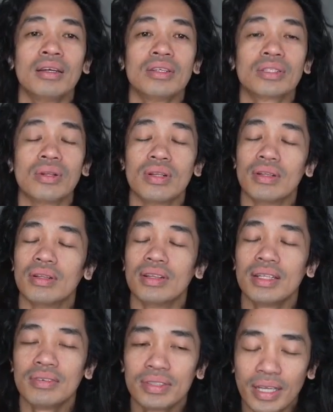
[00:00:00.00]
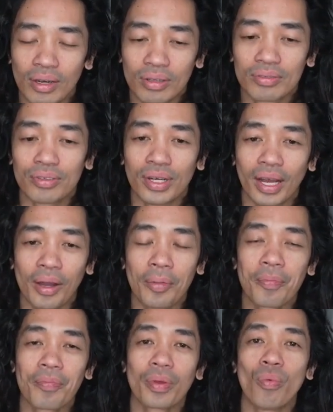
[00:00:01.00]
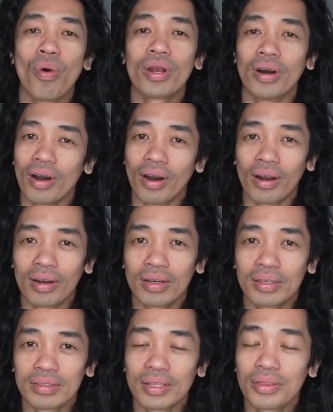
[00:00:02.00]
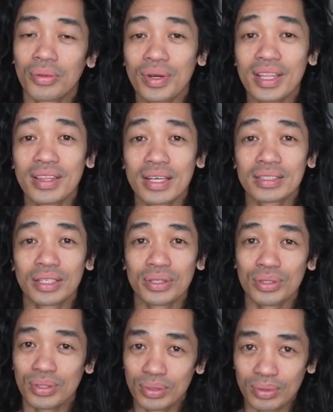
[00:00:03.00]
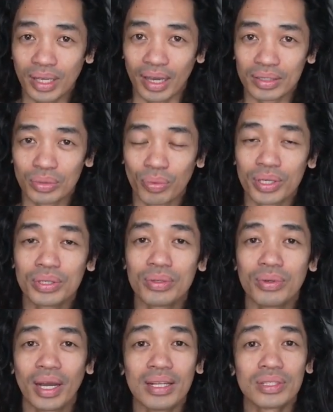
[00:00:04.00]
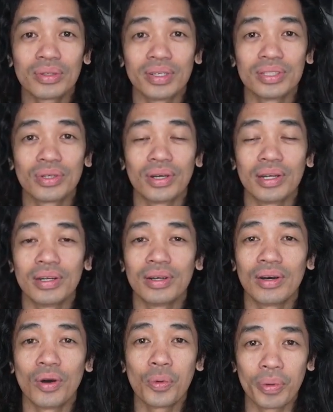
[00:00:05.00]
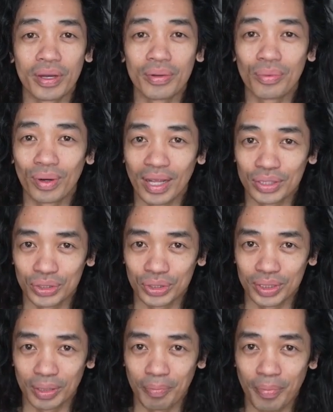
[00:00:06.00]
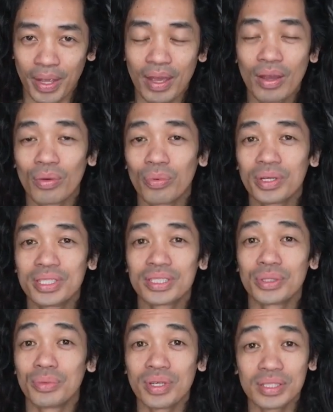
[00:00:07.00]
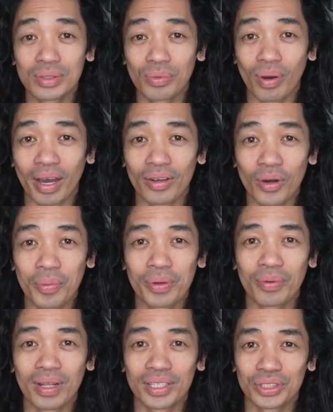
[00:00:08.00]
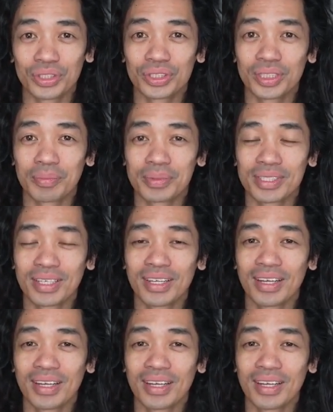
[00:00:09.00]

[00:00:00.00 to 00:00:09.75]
So, leaving that alone for now, what are the three things that you do get when you enter into an open relationship, which is the reason why open relationships